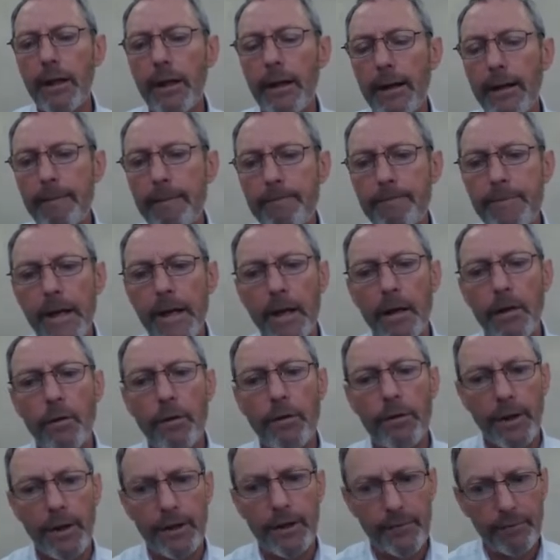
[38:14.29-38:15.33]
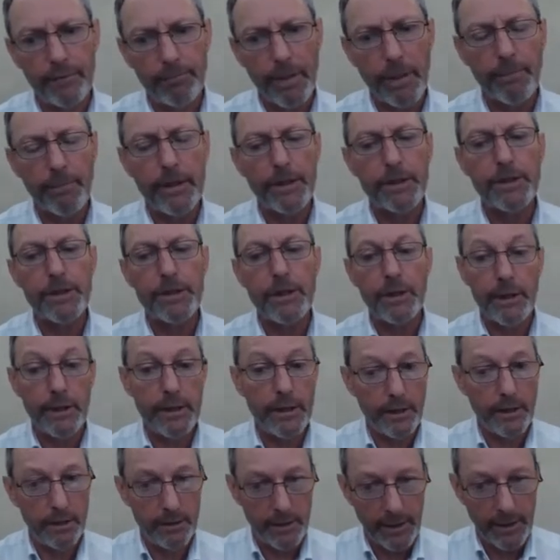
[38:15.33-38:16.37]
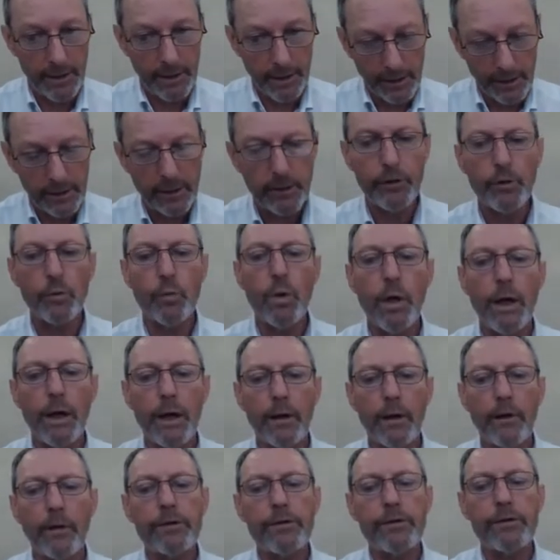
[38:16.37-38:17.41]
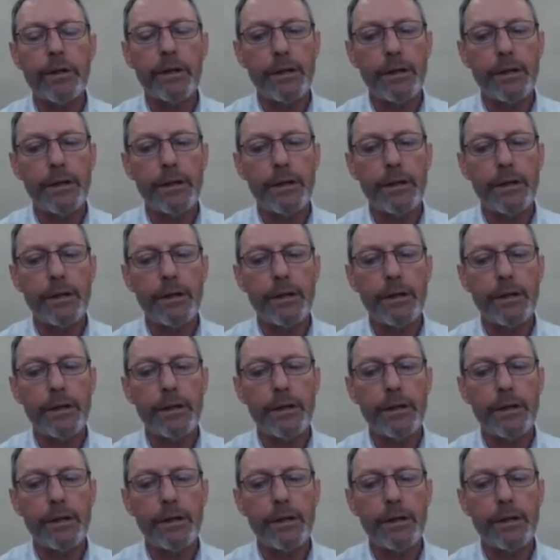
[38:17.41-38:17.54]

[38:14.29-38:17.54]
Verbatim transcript: Uh, now, they, they published in, in England and Wales,